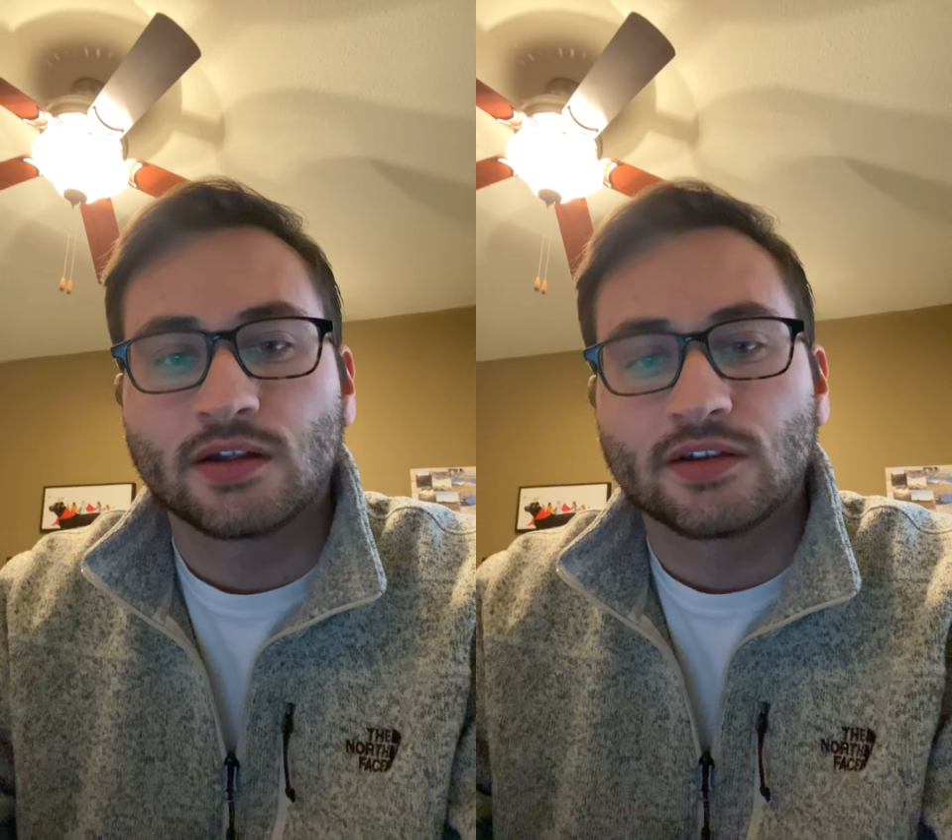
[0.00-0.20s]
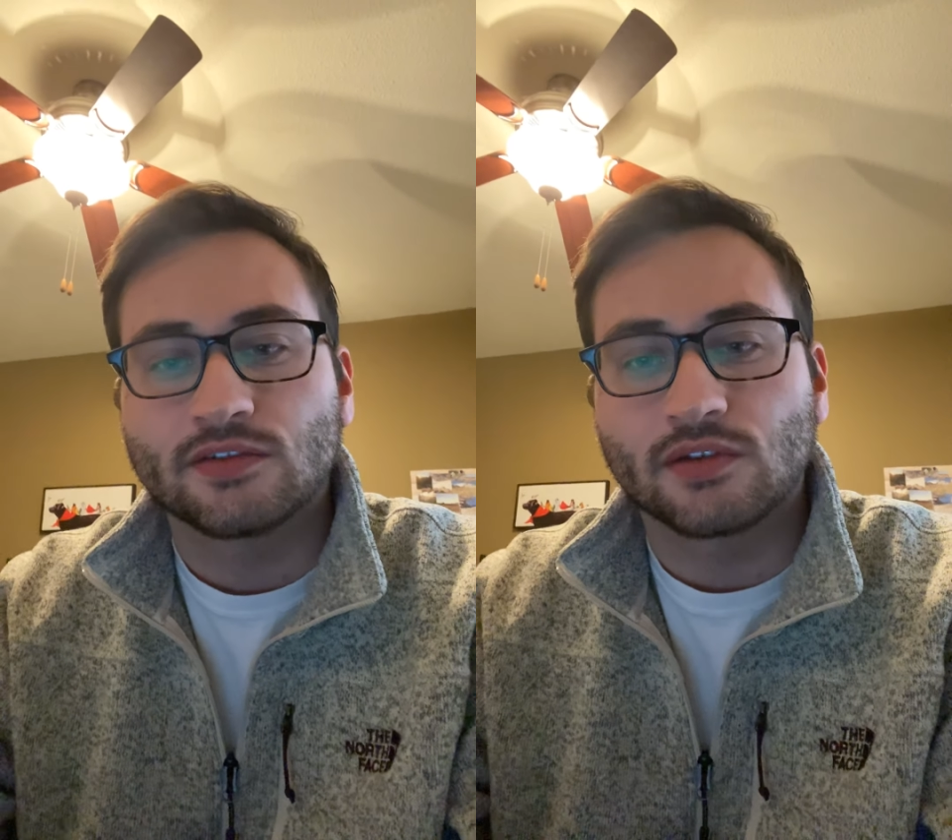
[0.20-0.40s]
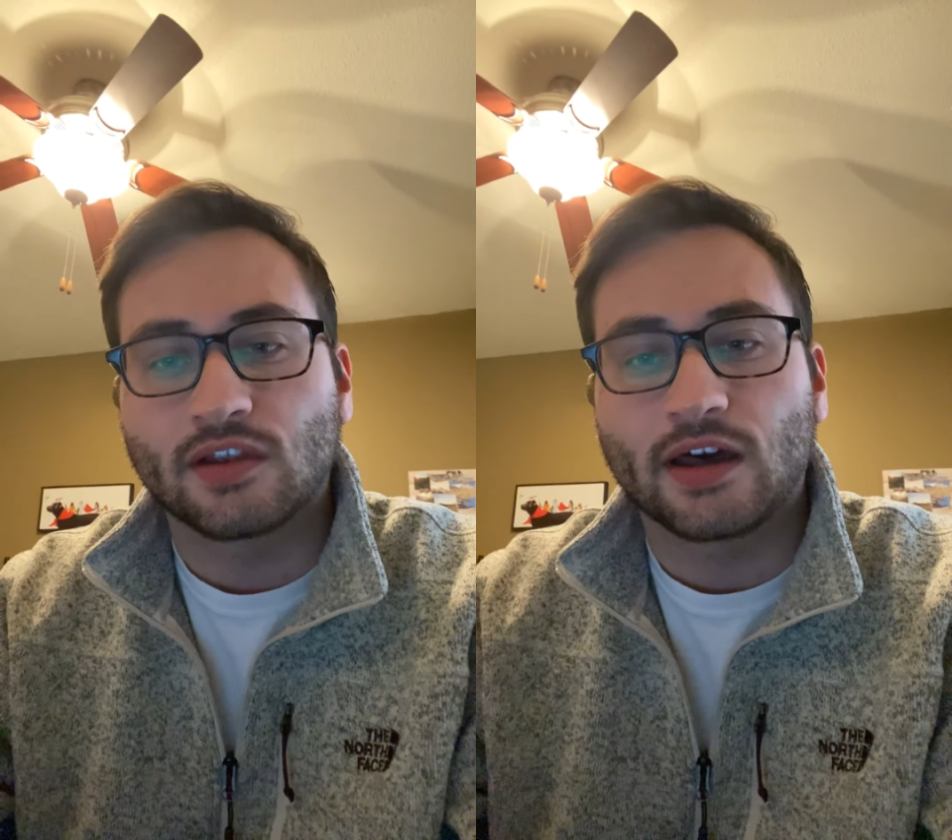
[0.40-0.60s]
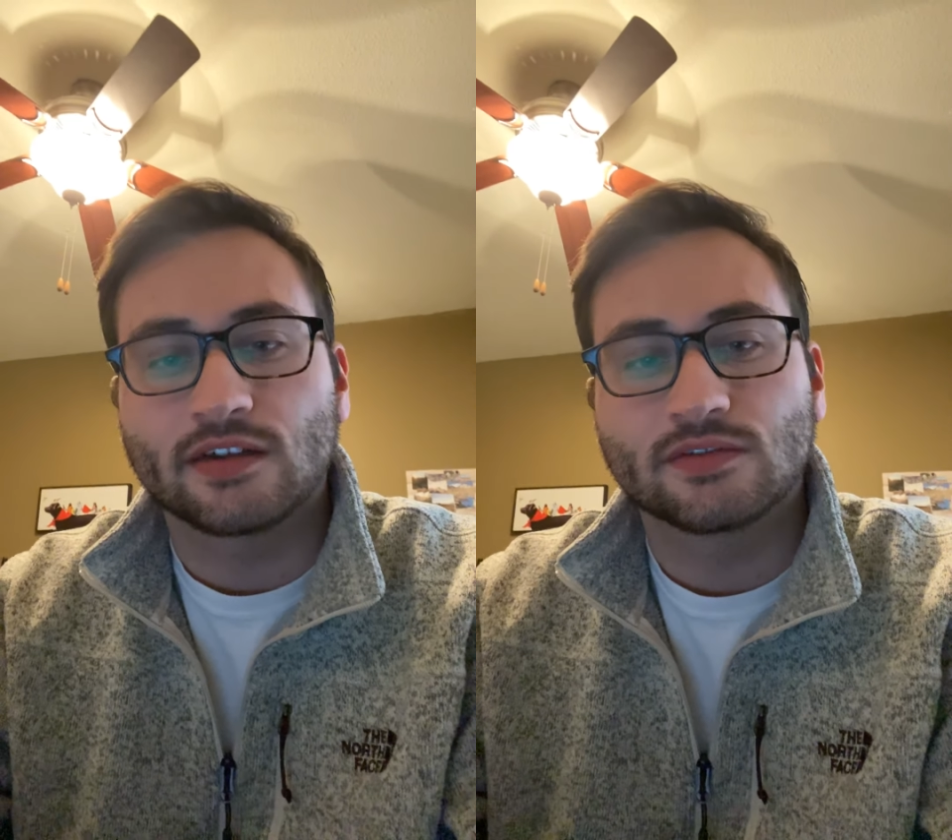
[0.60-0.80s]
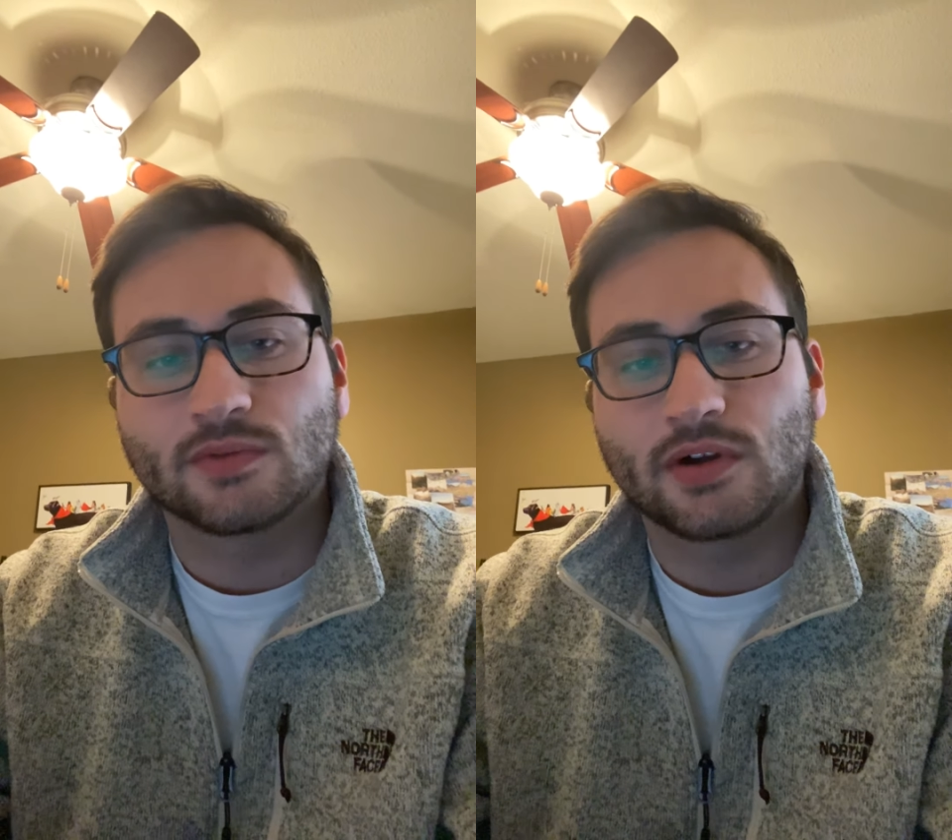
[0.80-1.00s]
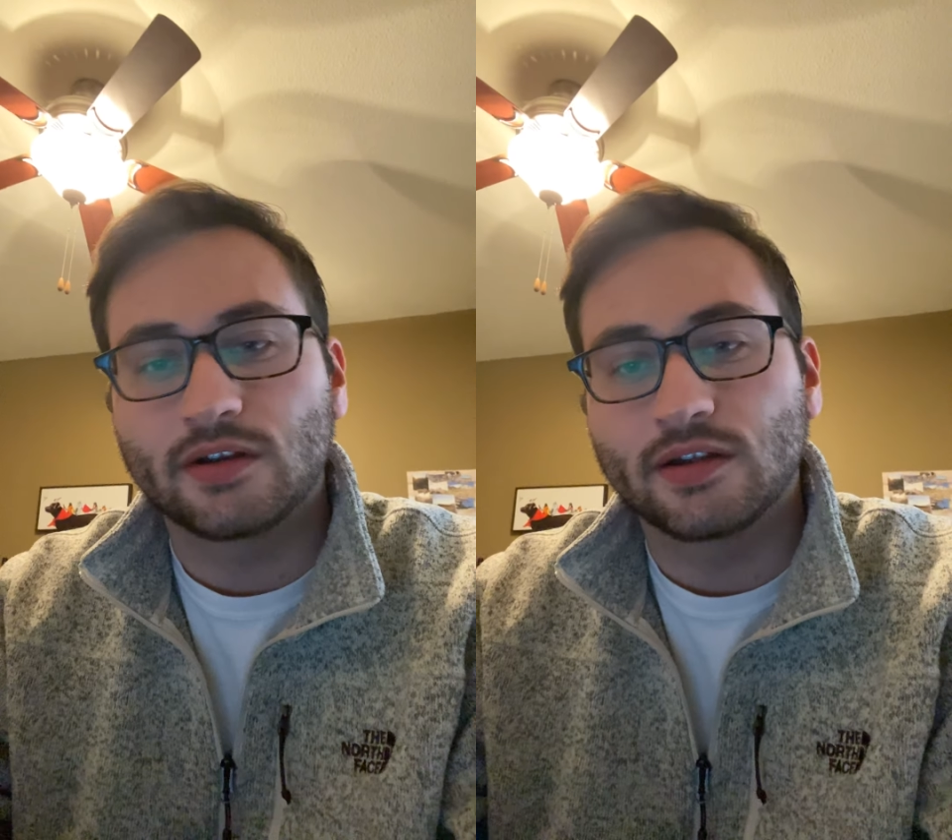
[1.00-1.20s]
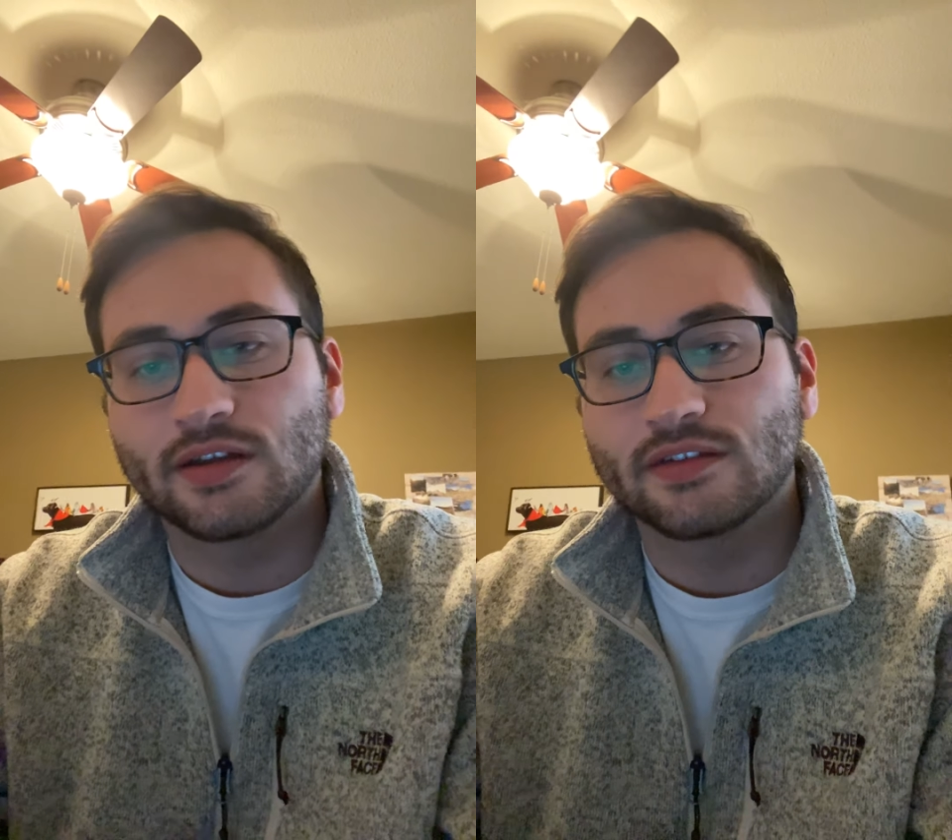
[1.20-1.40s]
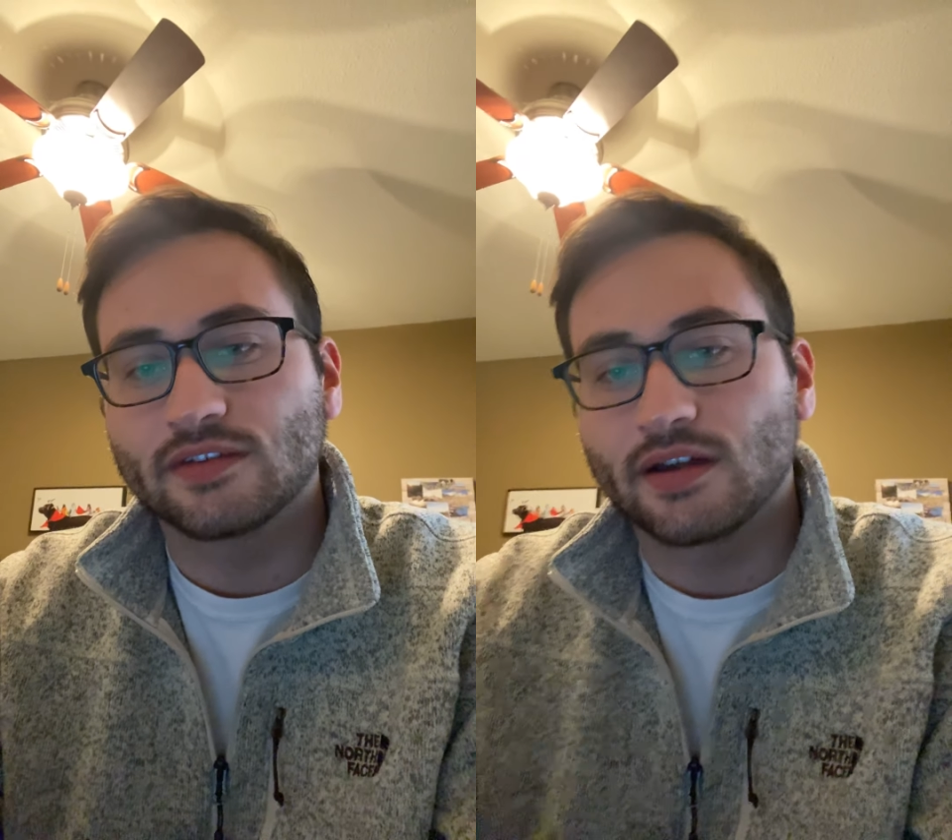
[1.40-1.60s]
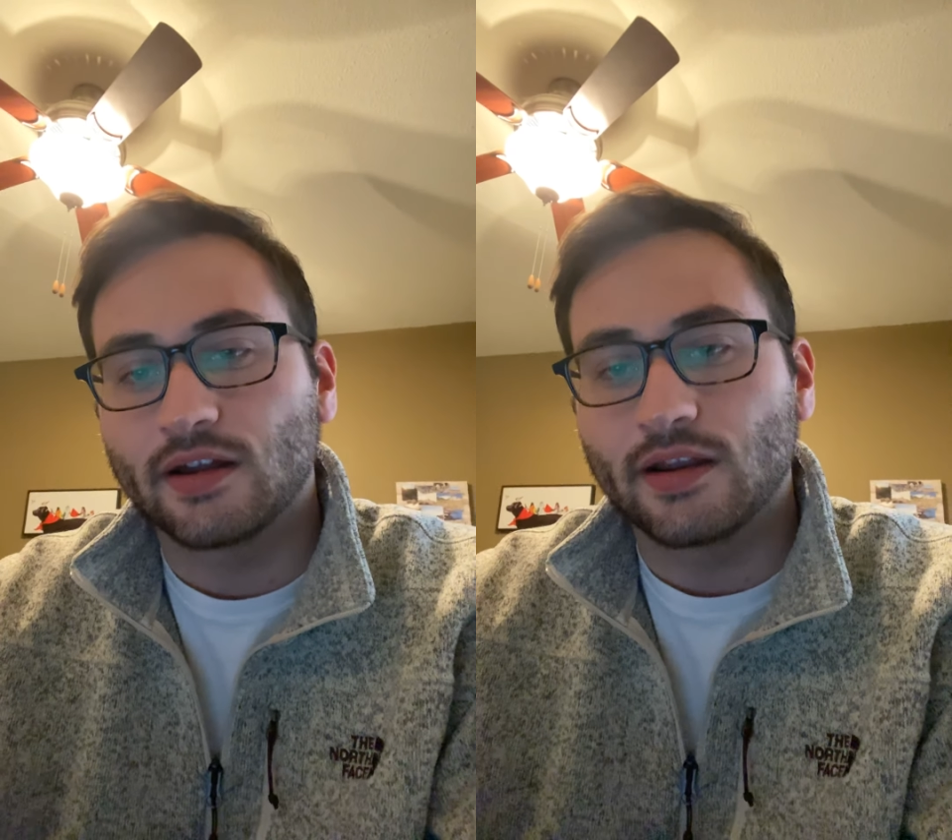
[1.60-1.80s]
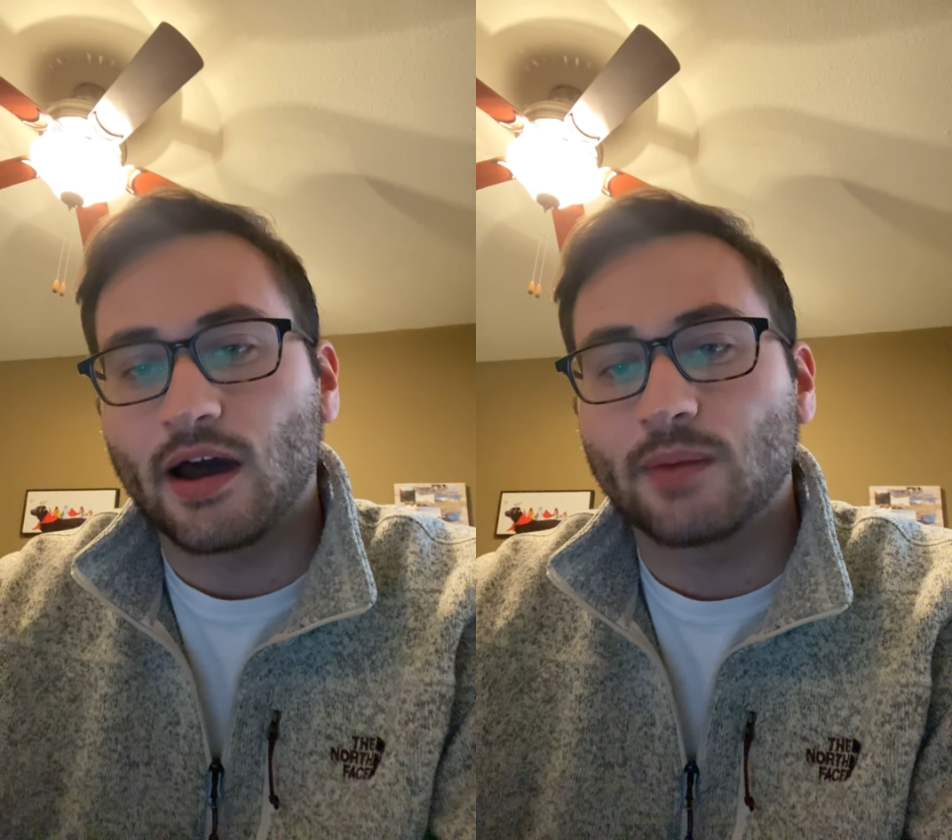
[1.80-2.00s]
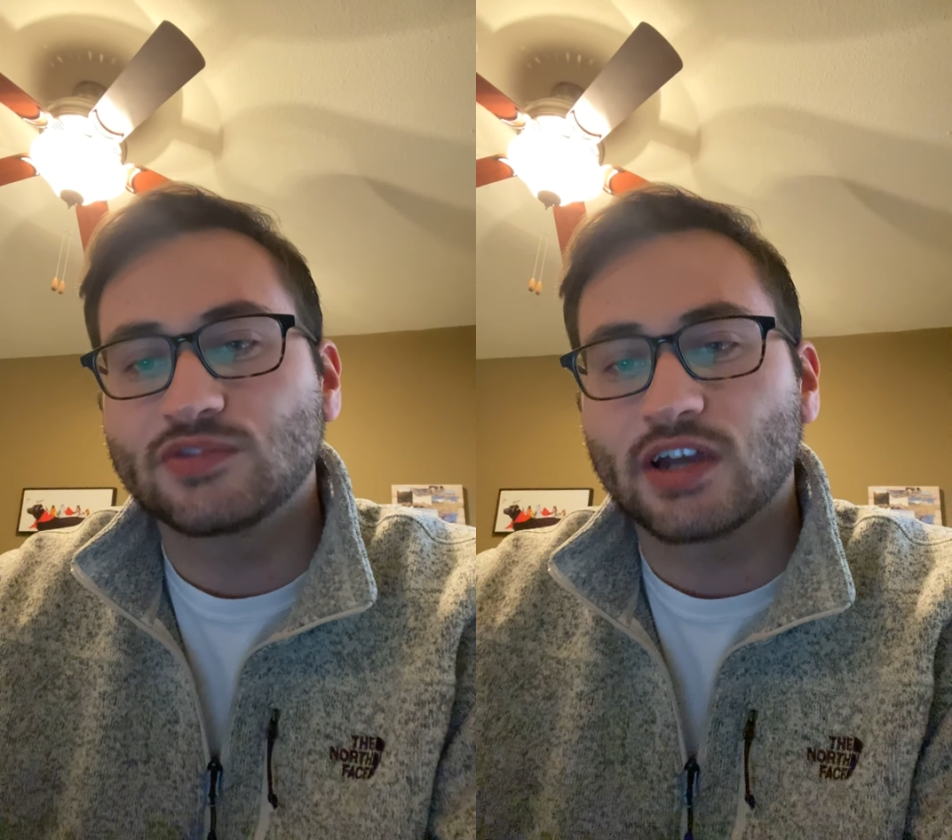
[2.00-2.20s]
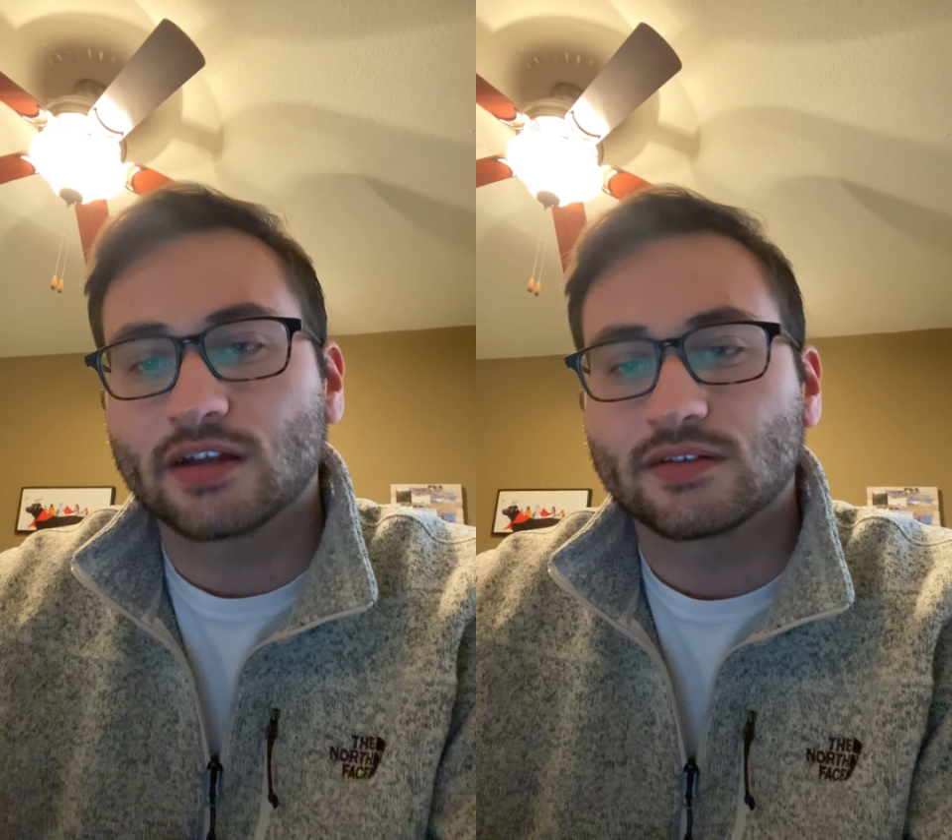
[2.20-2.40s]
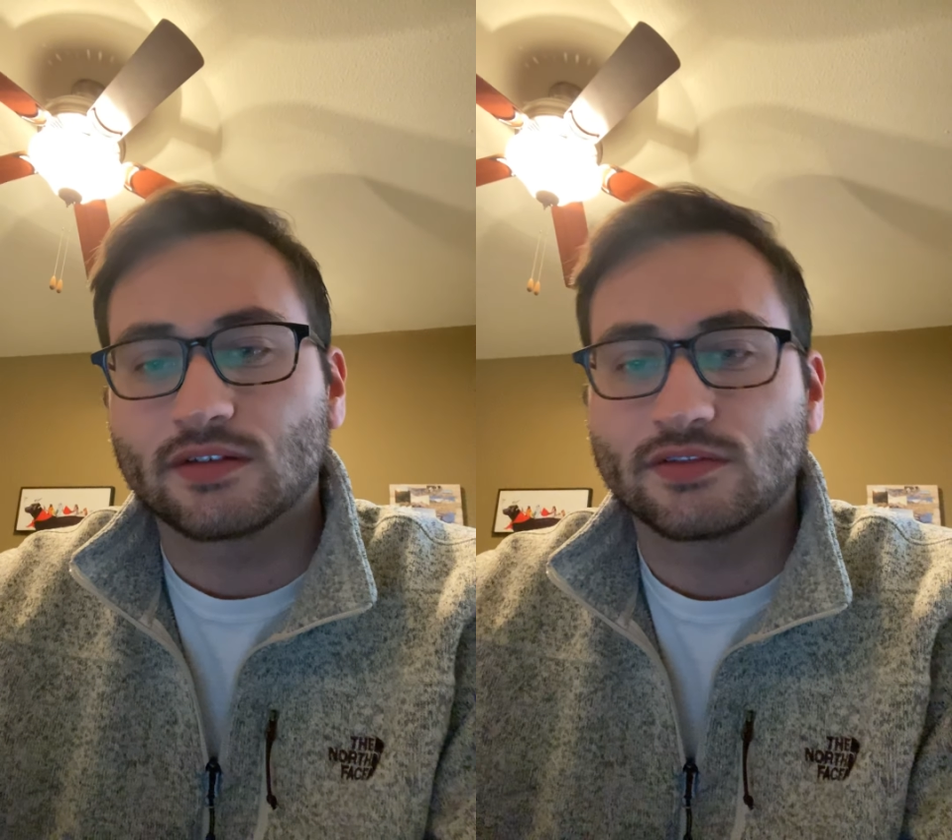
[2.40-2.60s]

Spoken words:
So the last one is an object.